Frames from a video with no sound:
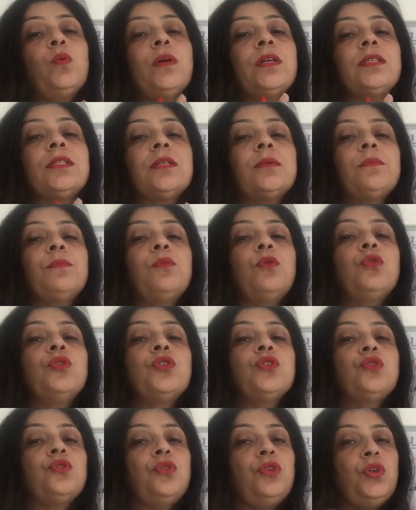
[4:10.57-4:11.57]
are
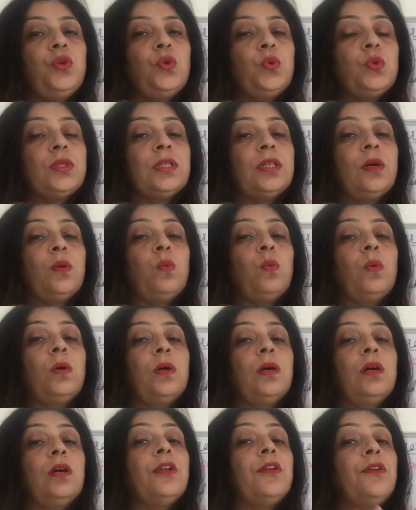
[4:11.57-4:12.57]
supposed to use the
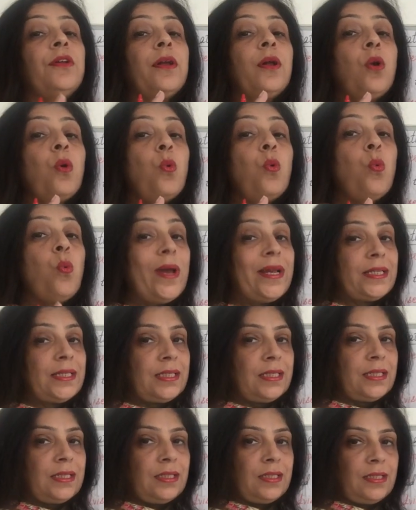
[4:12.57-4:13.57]
word
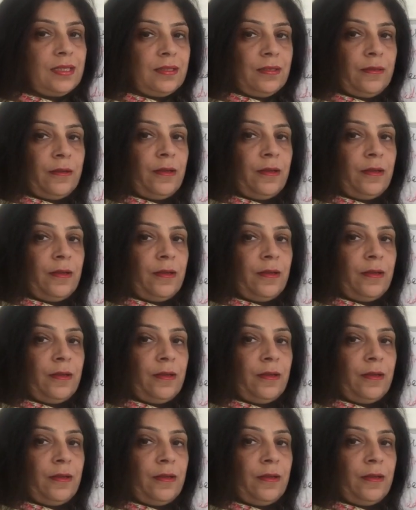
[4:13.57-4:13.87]
request.